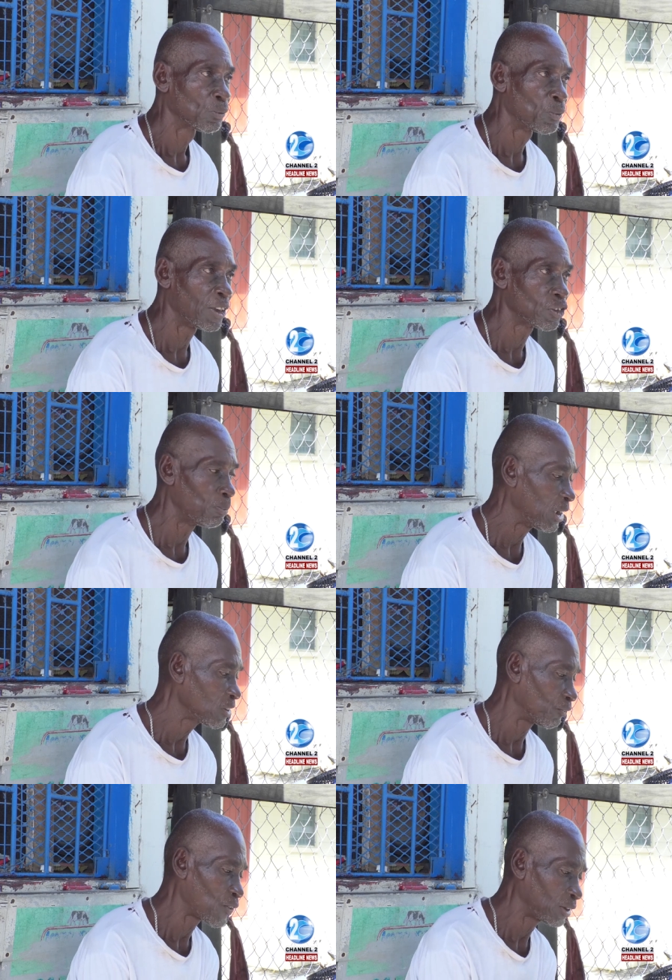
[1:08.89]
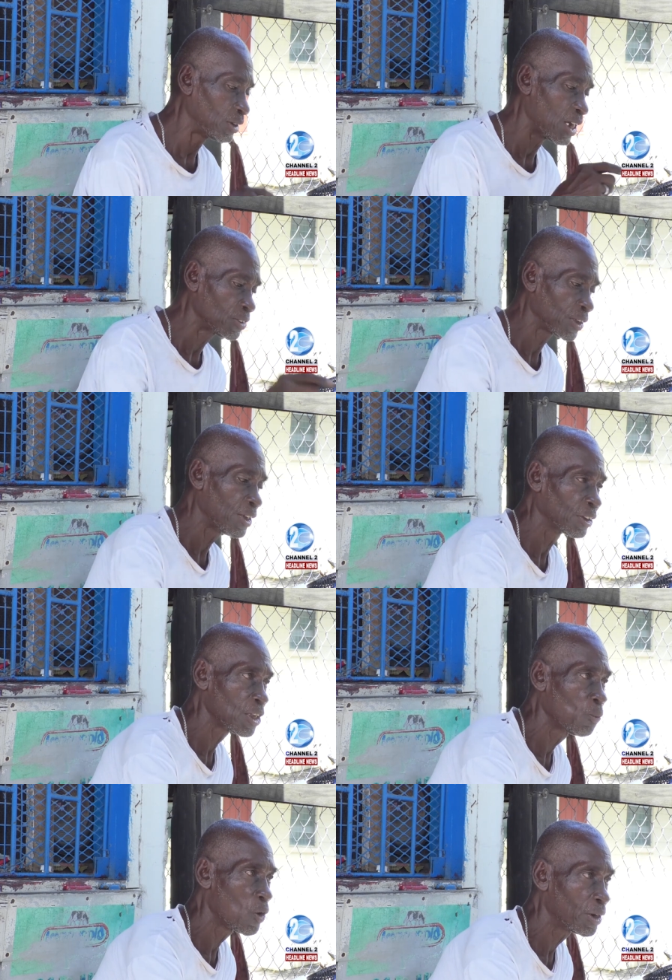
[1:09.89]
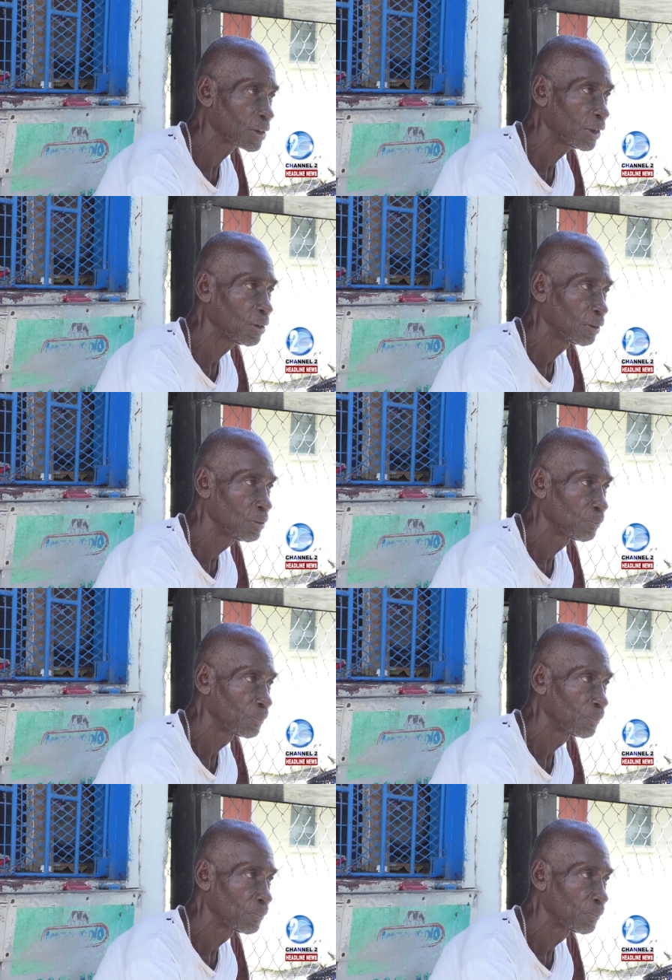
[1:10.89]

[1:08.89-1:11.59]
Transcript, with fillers: Once I bring the fan and I say it ain't working,